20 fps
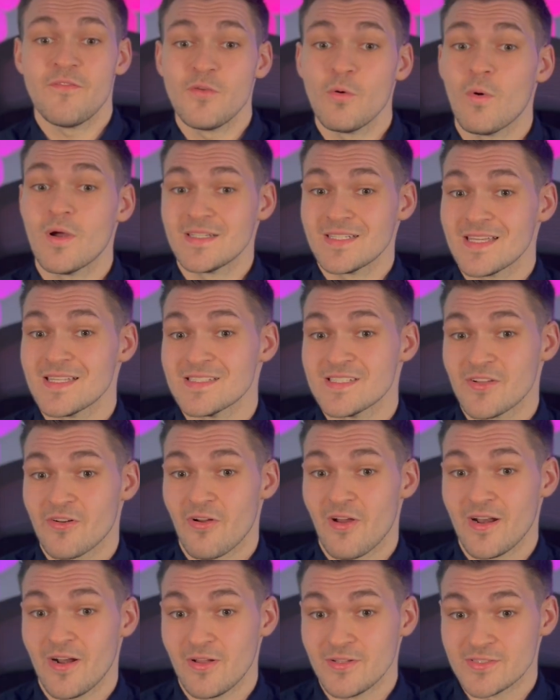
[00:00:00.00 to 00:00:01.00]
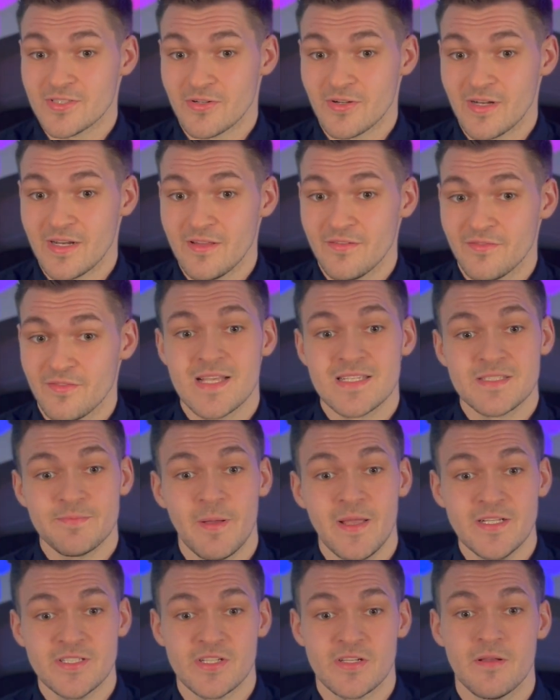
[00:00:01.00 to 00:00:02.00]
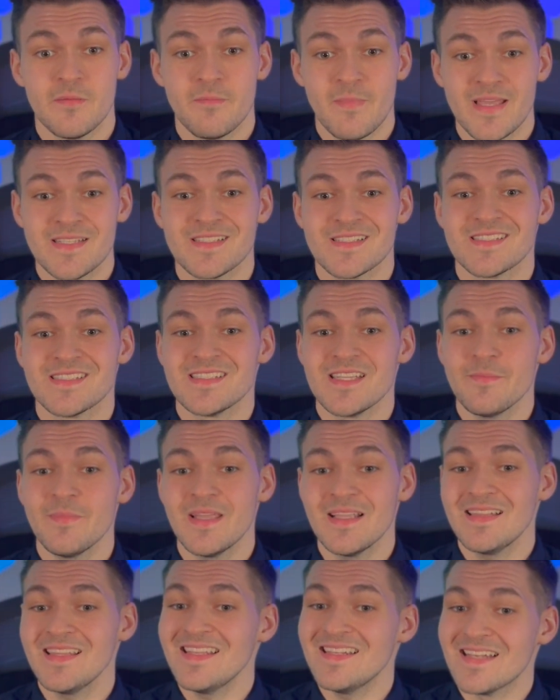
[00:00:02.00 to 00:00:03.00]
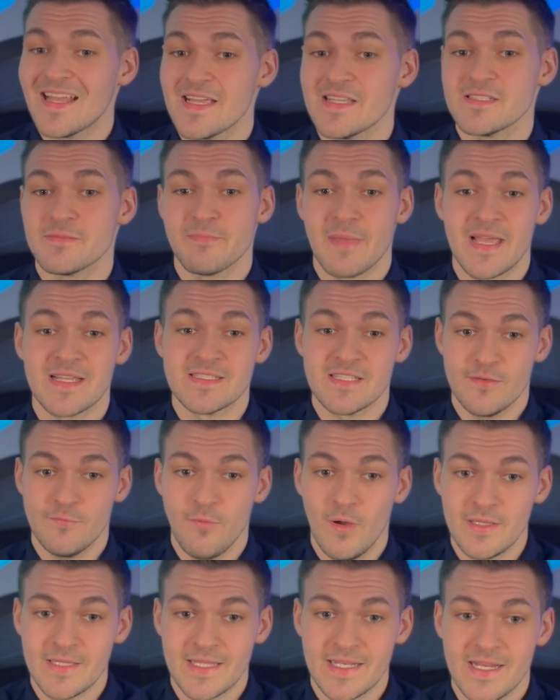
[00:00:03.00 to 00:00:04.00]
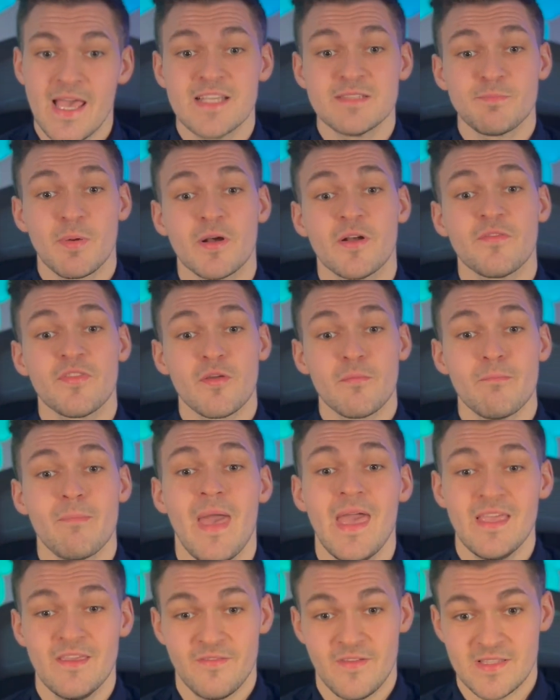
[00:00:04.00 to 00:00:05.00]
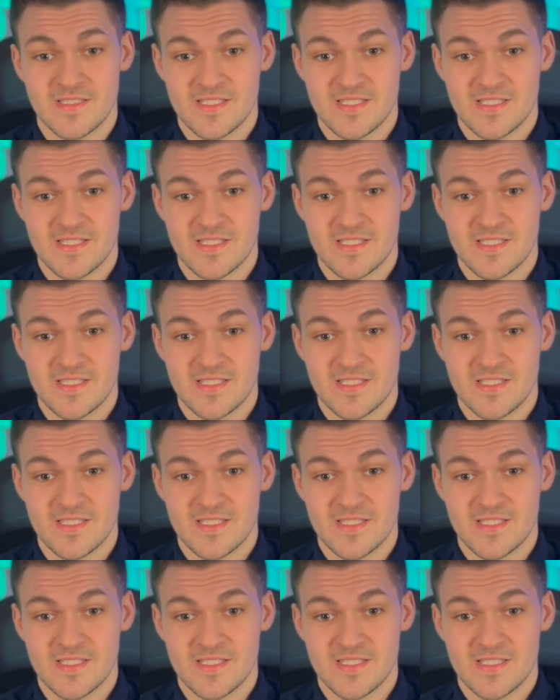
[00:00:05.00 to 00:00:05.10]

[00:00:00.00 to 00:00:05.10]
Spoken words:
you want to consider an alternative, Spygen makes a seemingly nice MagSafe wallet as part of their MagFit